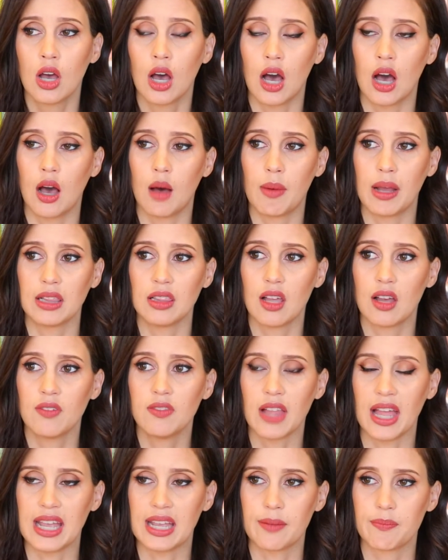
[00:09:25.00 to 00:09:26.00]
Um, I
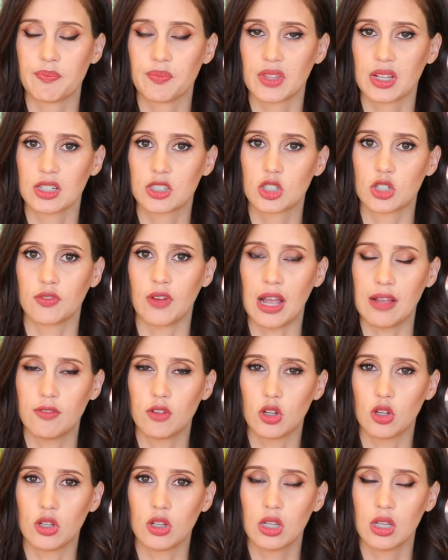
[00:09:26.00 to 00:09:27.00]
love like
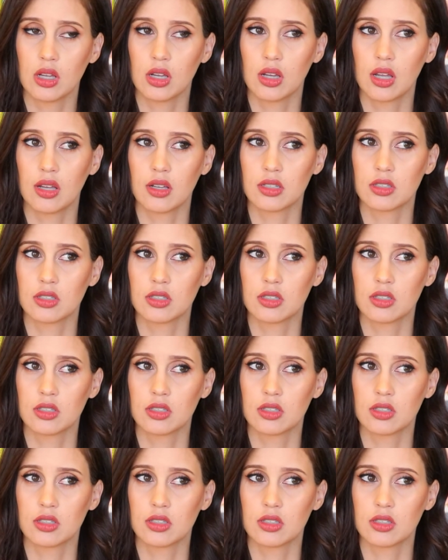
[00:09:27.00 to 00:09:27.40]
survival